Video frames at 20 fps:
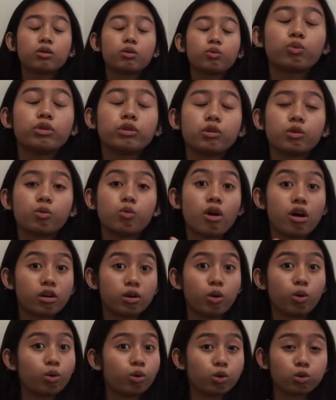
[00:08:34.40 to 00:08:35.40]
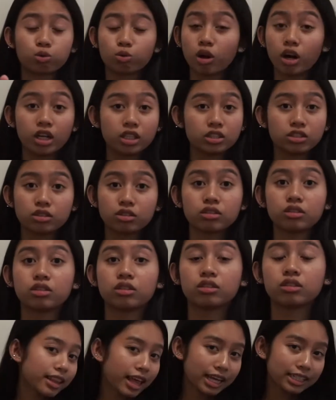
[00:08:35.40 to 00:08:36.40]
we don't want no
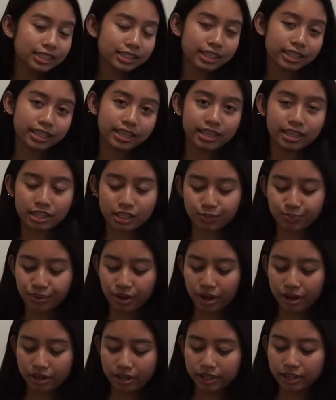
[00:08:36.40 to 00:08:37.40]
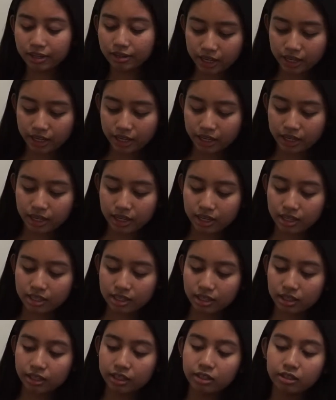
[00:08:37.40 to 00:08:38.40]
crust. Last thing in this pocket
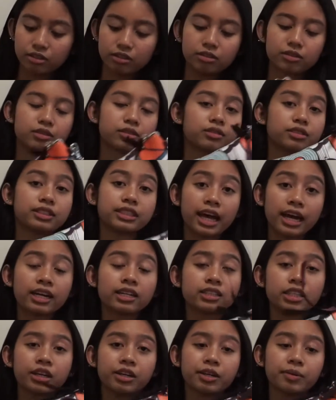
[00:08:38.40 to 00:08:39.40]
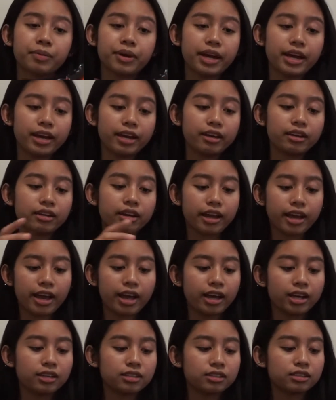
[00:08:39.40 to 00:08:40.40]
is a little sanitary bag. It
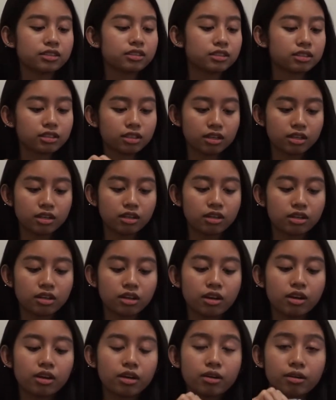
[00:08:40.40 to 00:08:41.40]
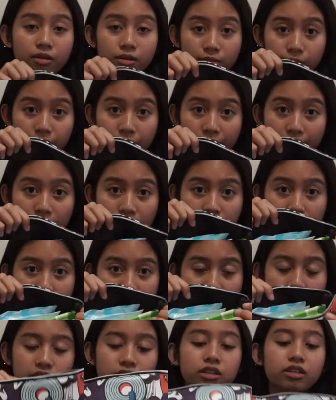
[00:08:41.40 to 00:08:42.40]
has pads
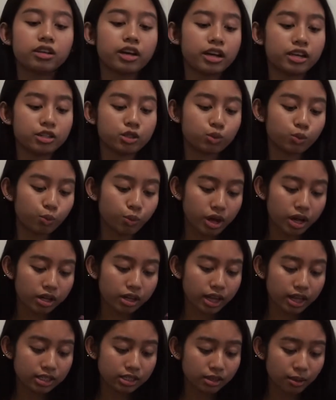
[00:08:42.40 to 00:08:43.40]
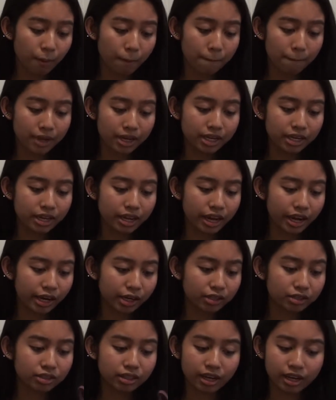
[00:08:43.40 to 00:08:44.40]
in here as well as many
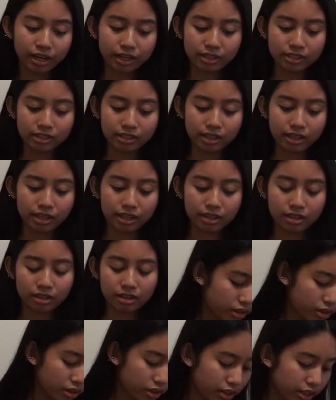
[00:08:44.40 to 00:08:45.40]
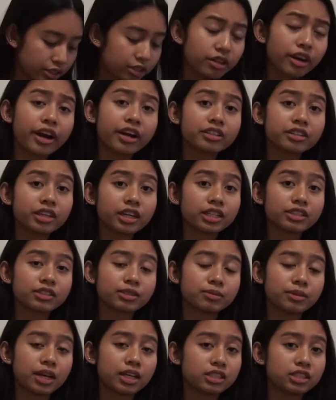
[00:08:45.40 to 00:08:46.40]
hair ties. Like, these are hair ties
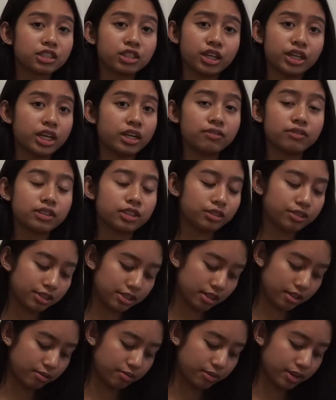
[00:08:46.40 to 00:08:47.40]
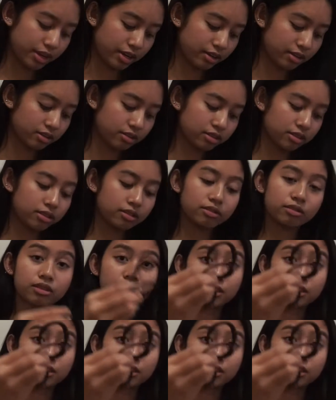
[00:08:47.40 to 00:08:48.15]
from last year. I never used them yet, so